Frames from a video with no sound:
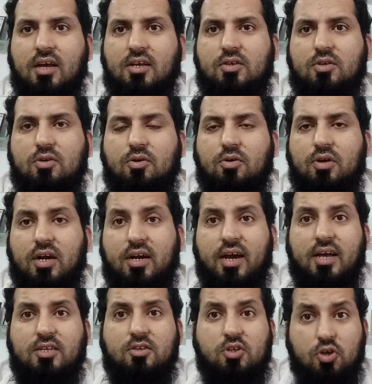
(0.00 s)
so it
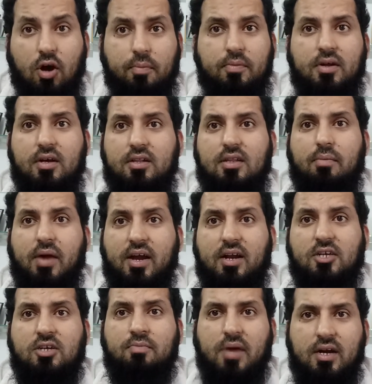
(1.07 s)
has stopped the
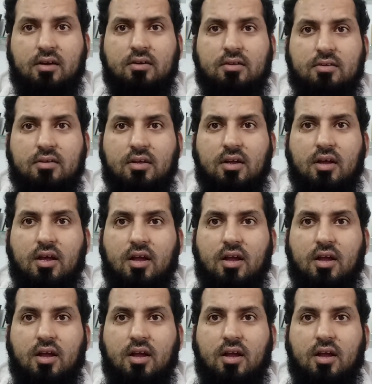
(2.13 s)
migration patterns.